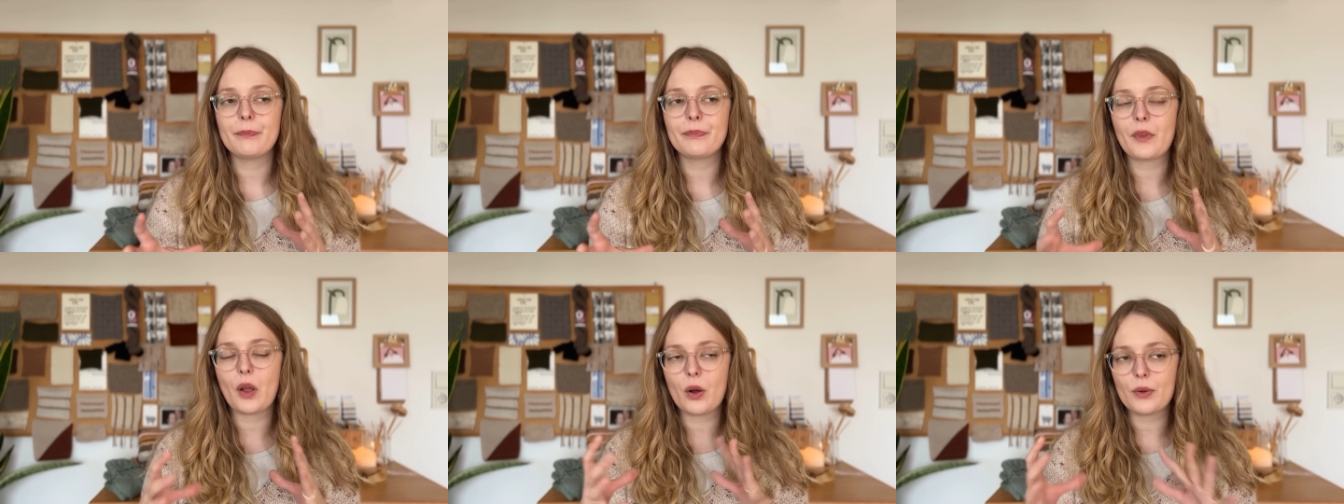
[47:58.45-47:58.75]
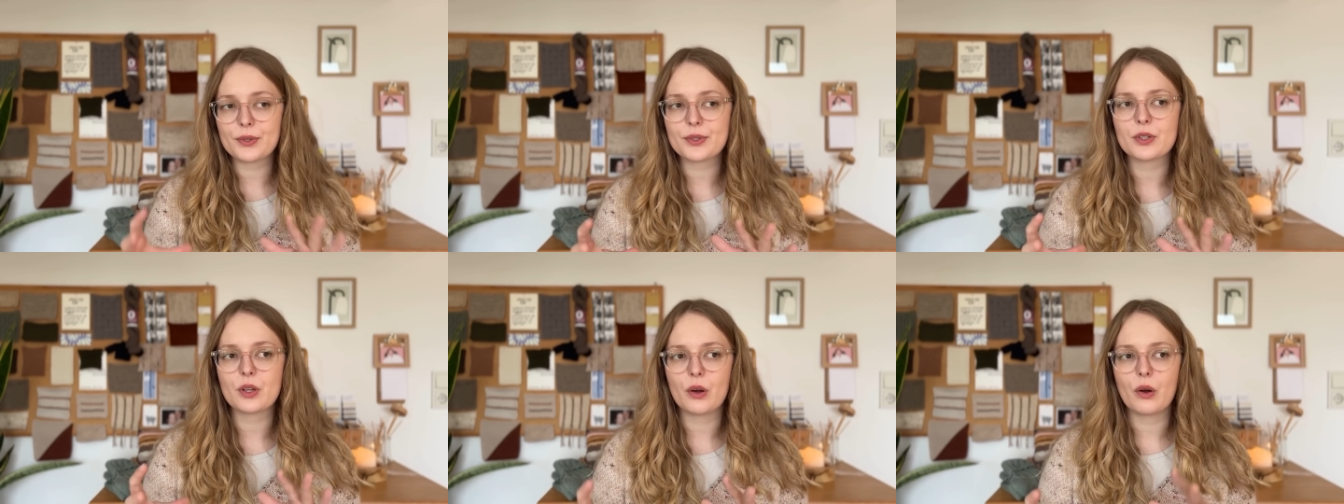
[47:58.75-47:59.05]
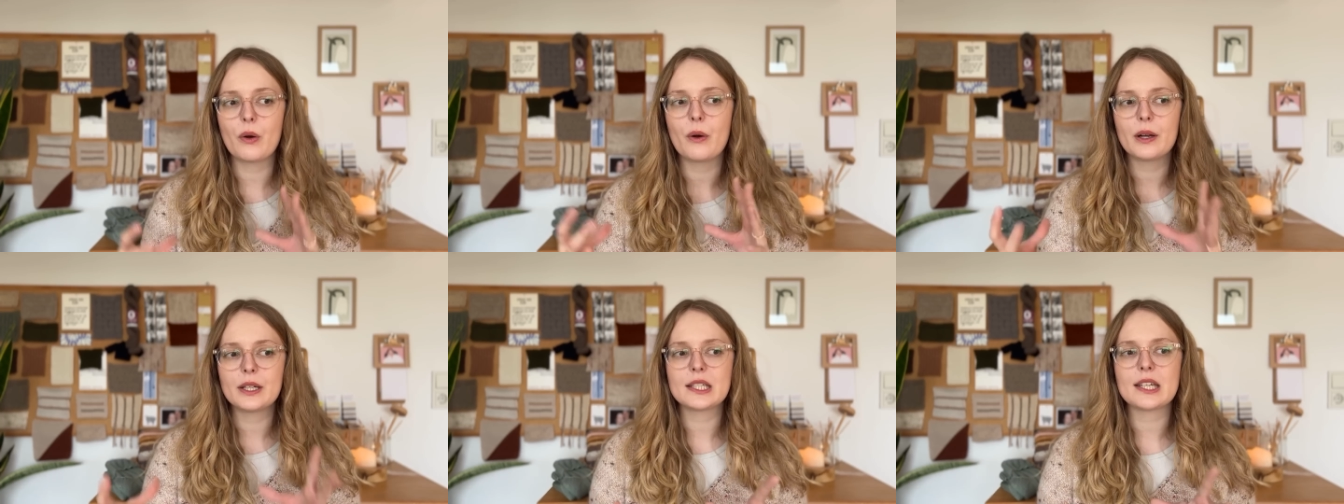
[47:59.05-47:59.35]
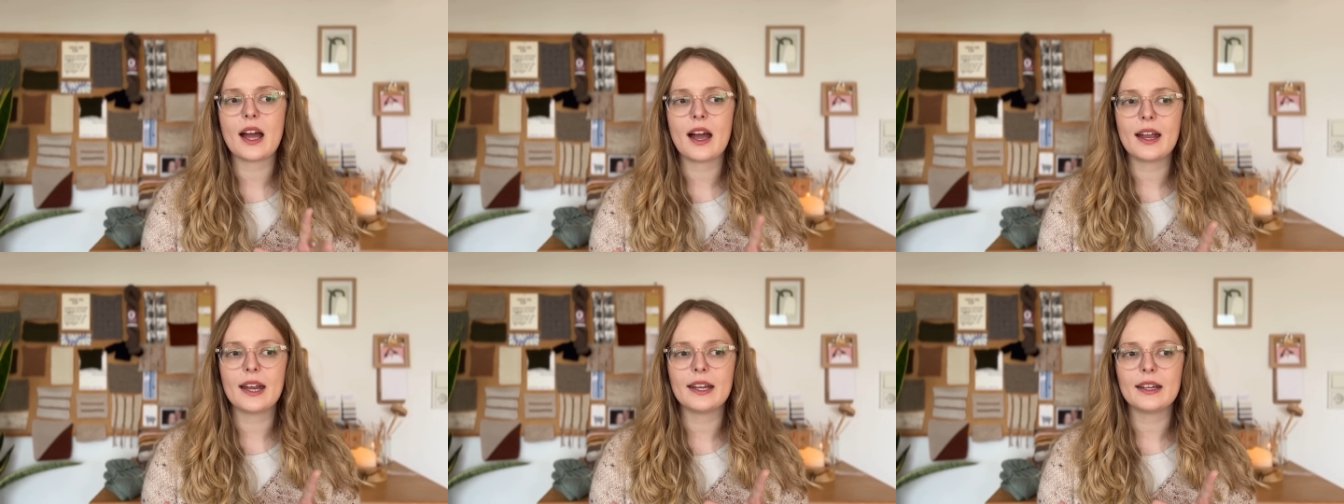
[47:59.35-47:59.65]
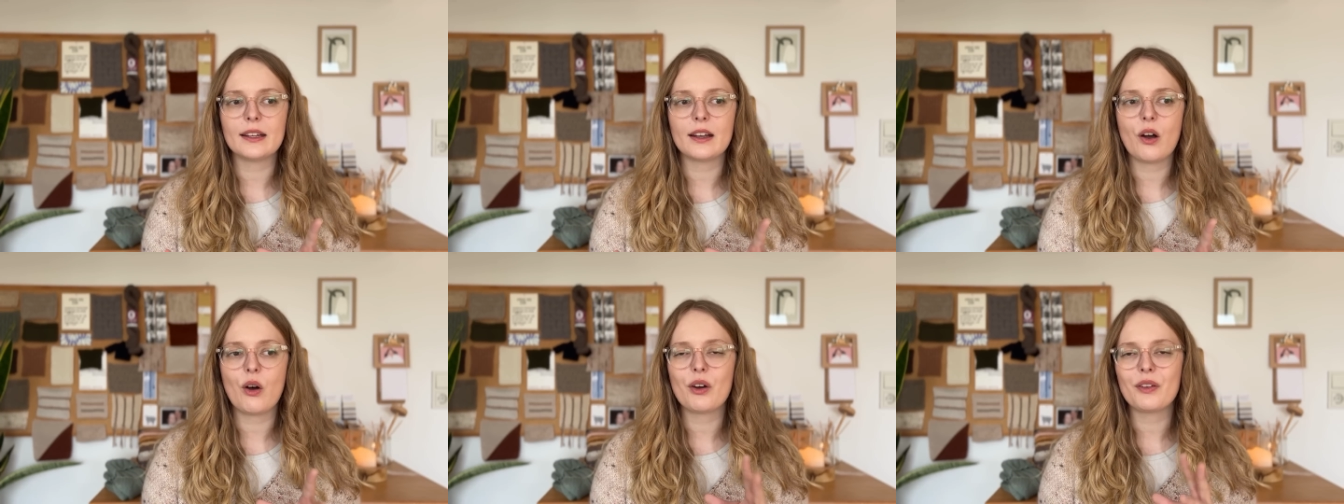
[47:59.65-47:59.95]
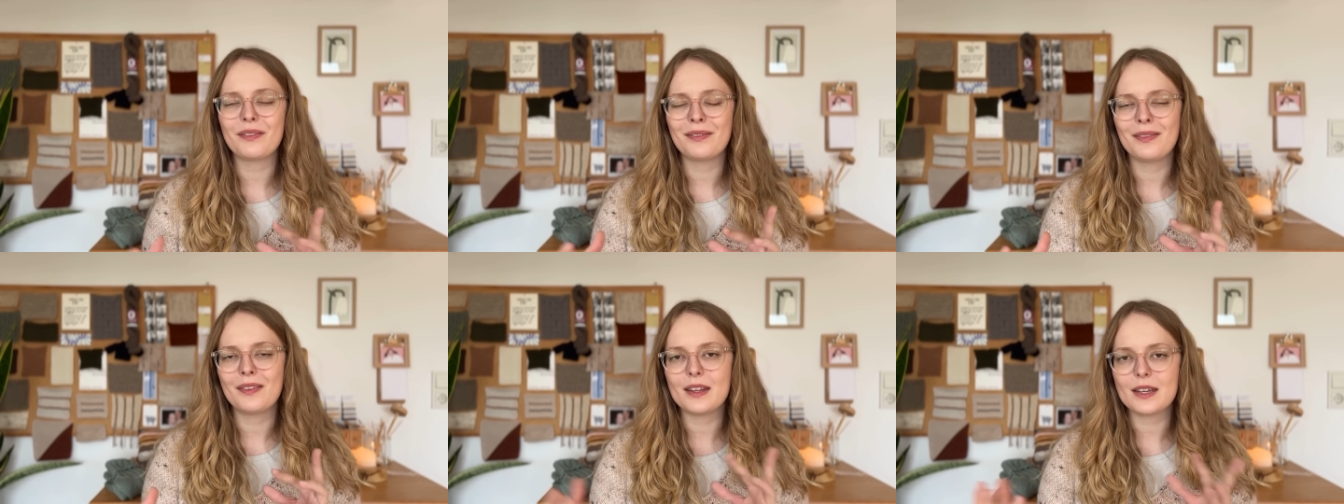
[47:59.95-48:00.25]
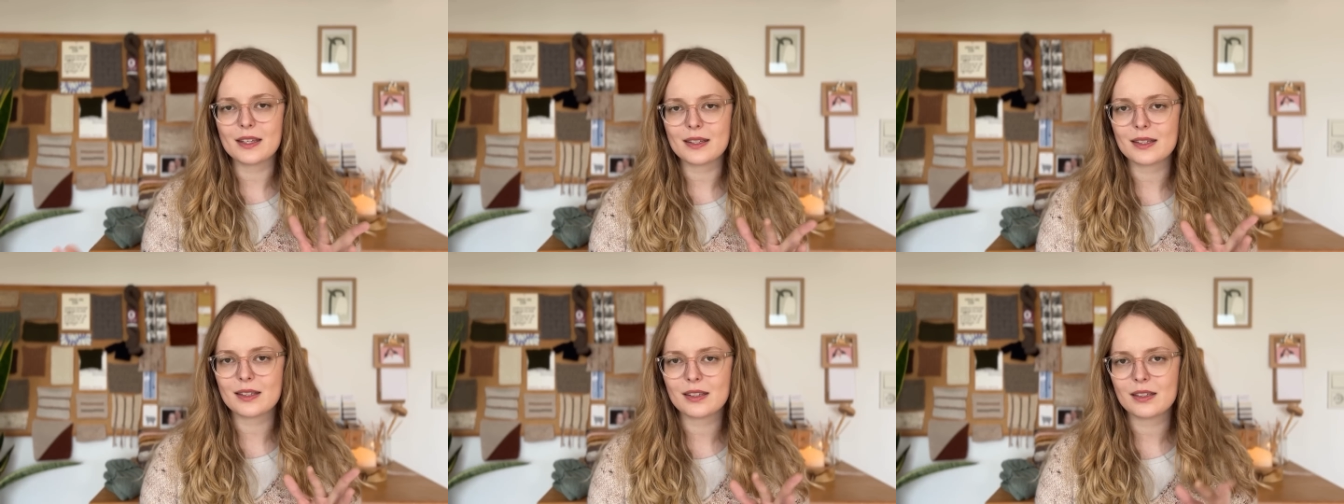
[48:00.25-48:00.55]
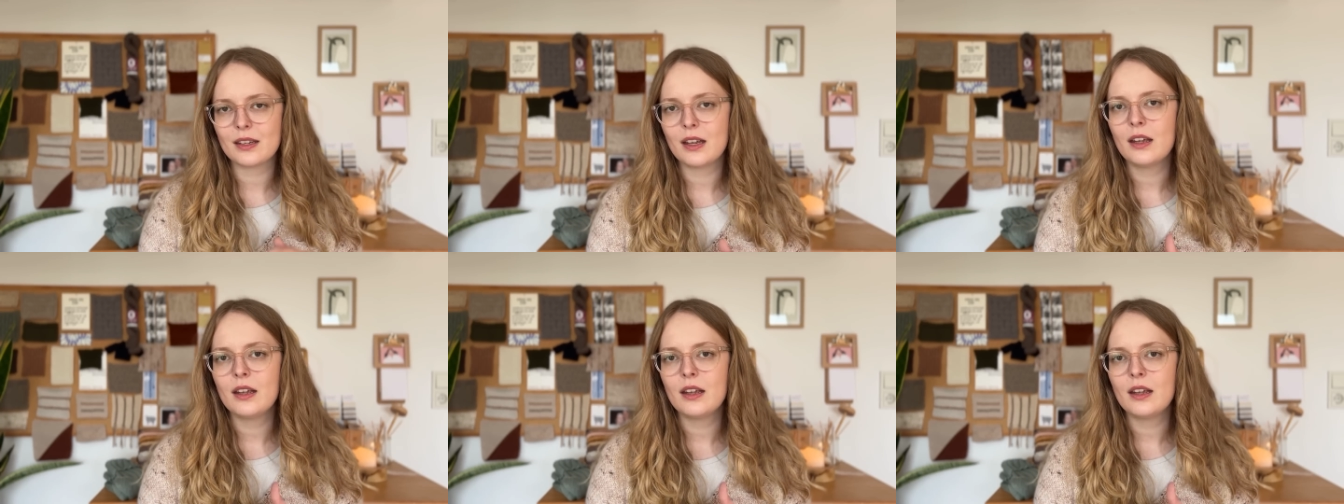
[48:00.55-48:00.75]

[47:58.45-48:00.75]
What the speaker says: also dyeing on this,